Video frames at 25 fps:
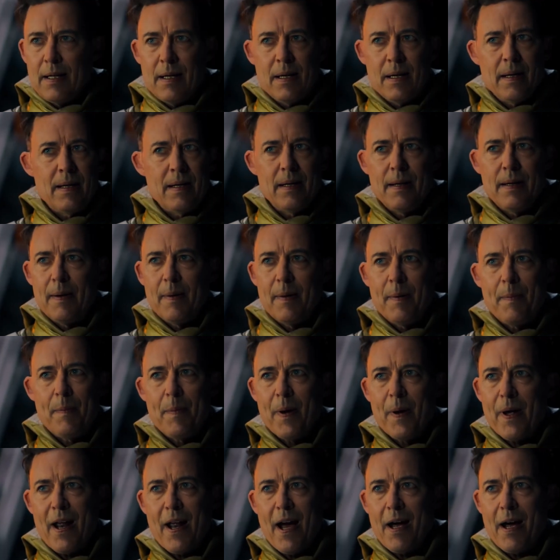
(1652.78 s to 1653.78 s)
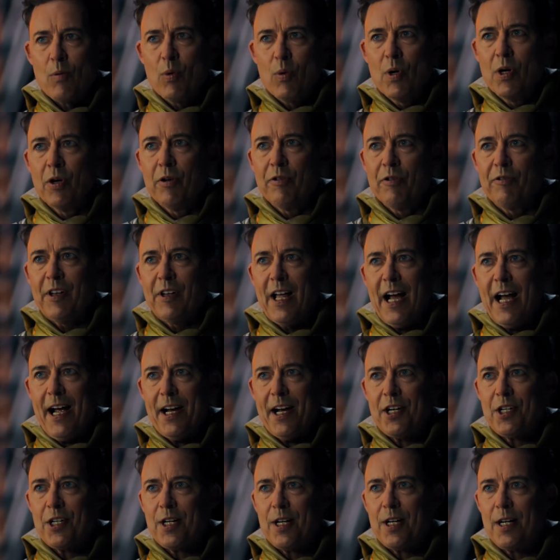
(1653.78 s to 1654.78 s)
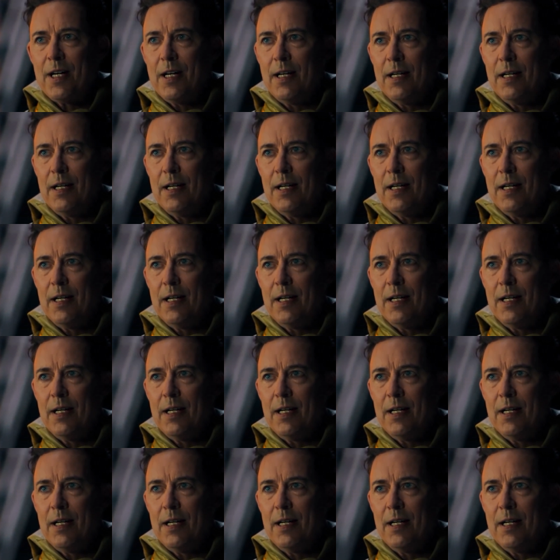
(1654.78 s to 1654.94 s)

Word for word: So who's this really on? Who